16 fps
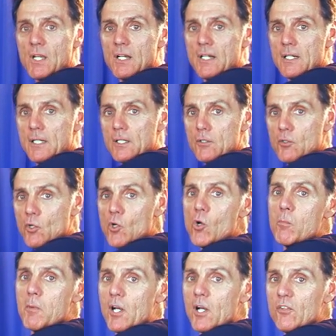
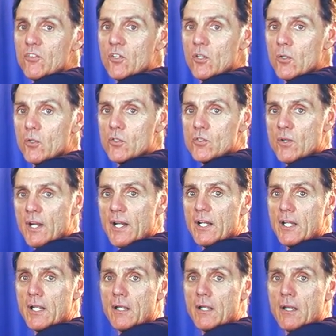neuromuscular
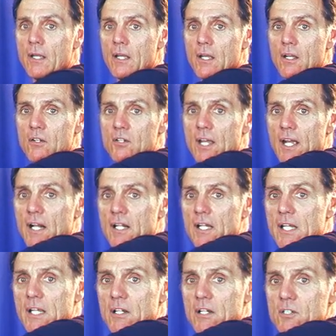training
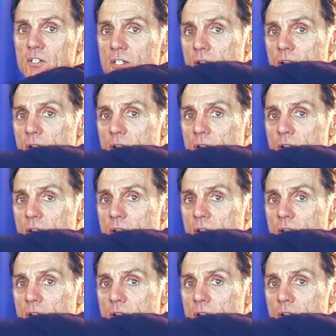techniques.